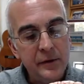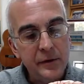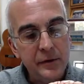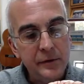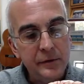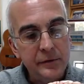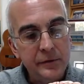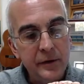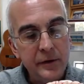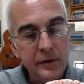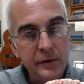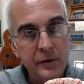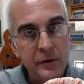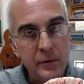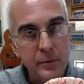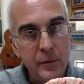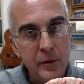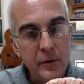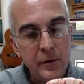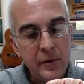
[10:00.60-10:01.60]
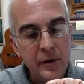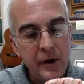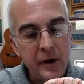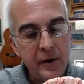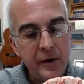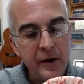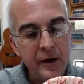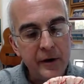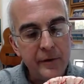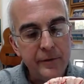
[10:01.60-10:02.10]
that the cingulate motor
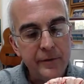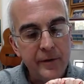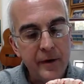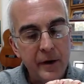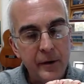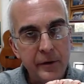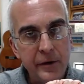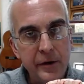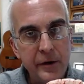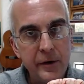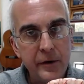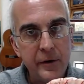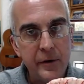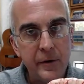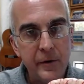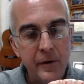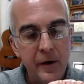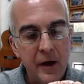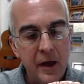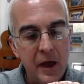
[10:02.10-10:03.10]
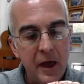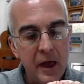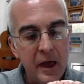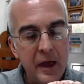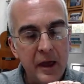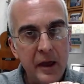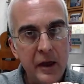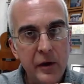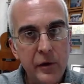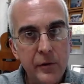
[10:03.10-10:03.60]
area found here
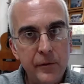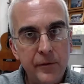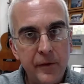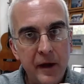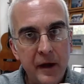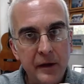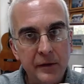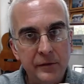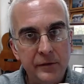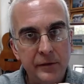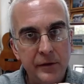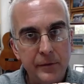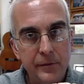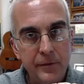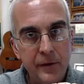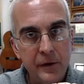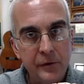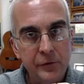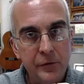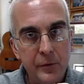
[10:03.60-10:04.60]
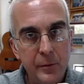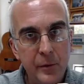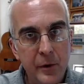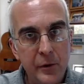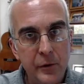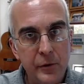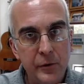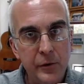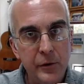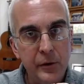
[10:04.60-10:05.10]
innervates the facial
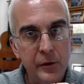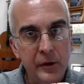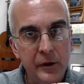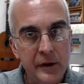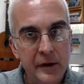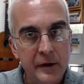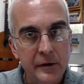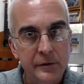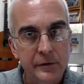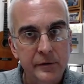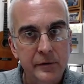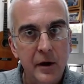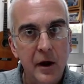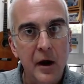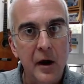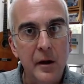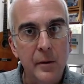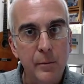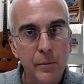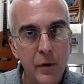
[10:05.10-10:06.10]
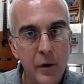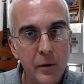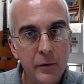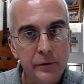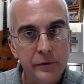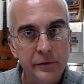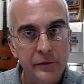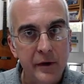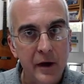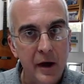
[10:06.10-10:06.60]
motor nucleus on both
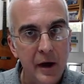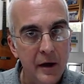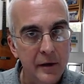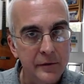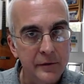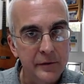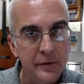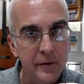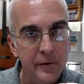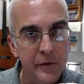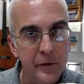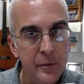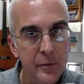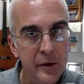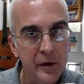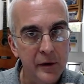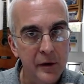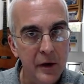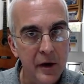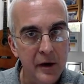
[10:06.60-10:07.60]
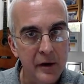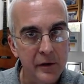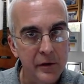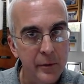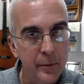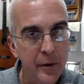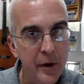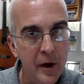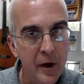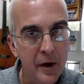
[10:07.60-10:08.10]
sides of the midline of the
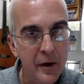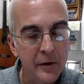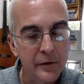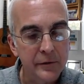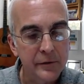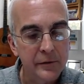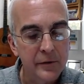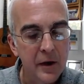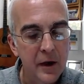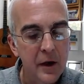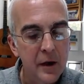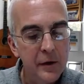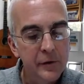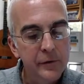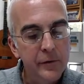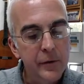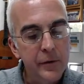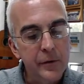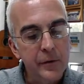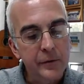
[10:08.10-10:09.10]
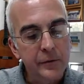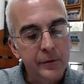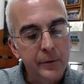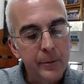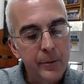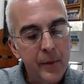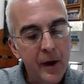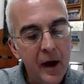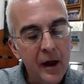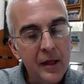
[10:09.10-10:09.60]
pons. So there's
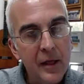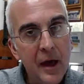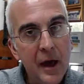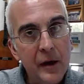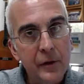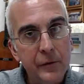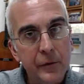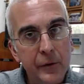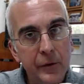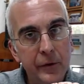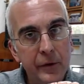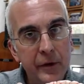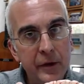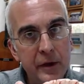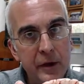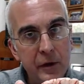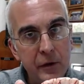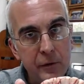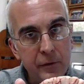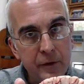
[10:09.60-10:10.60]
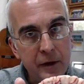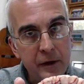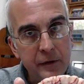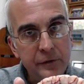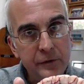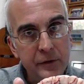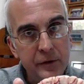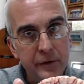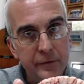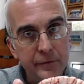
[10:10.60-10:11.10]
bilateral
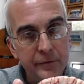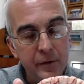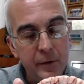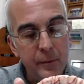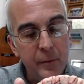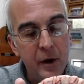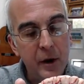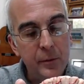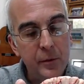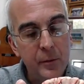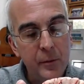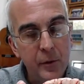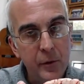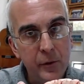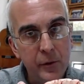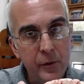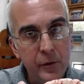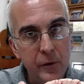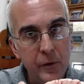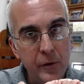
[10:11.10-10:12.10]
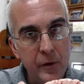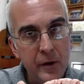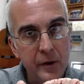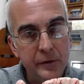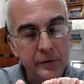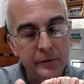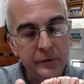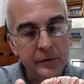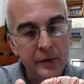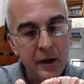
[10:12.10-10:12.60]
innervation from upper motor
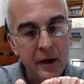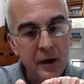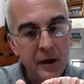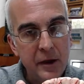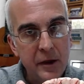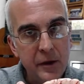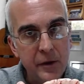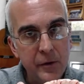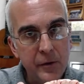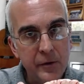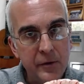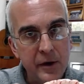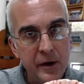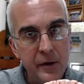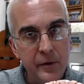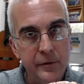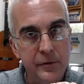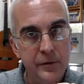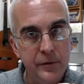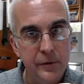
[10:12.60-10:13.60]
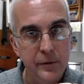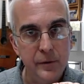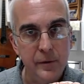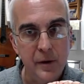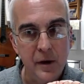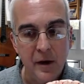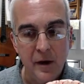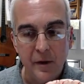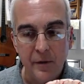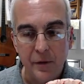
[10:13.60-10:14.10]
neurons here down to
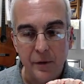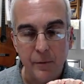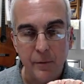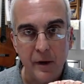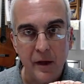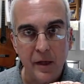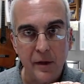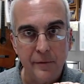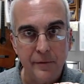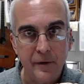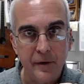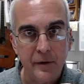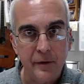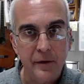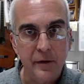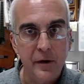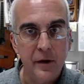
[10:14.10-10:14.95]
the relevant